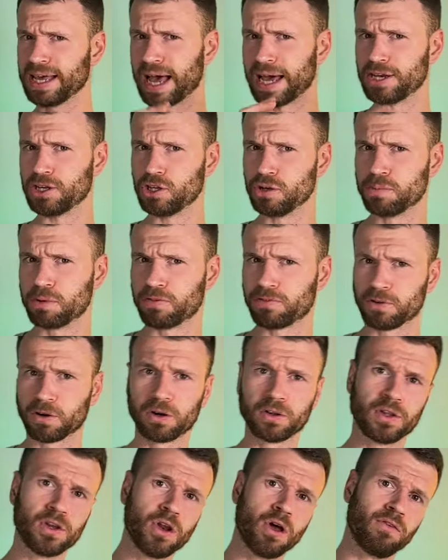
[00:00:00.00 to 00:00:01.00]
I do
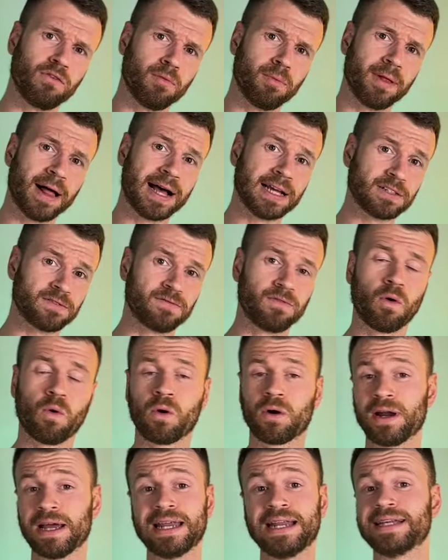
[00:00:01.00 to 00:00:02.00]
prefer the Blast
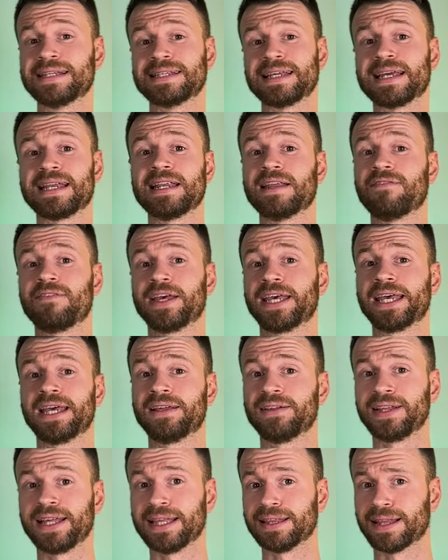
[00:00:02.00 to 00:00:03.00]
4. It is
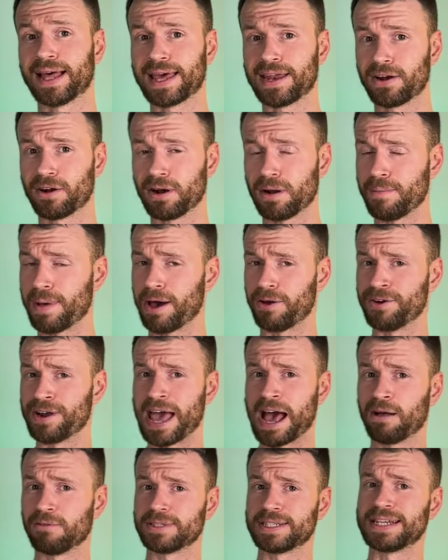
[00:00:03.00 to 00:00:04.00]
significantly lighter, about an
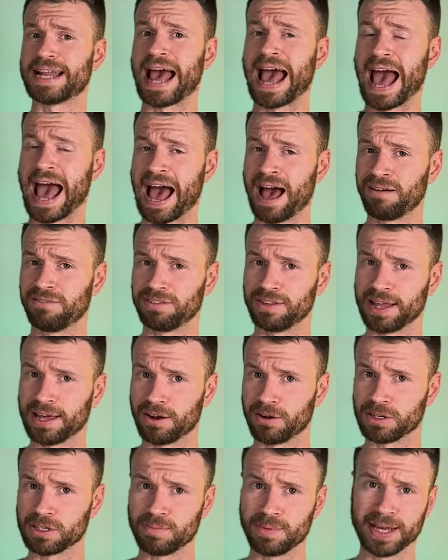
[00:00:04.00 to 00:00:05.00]
ounce and a half
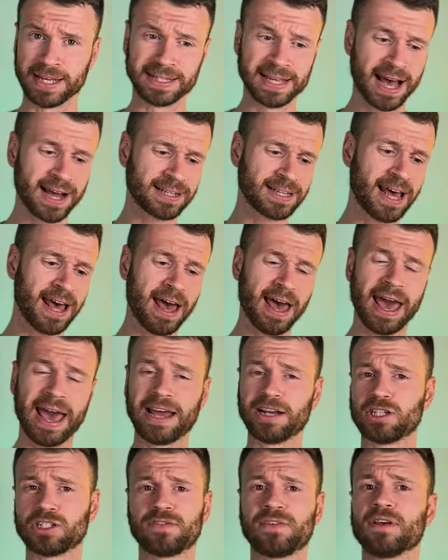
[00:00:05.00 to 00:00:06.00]
lighter to be exact,
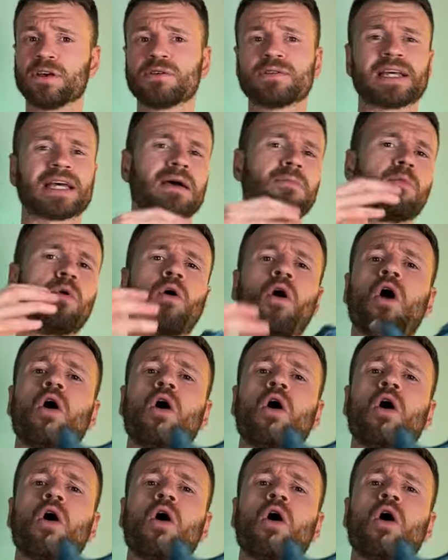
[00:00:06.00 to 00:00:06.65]
and just feels like a more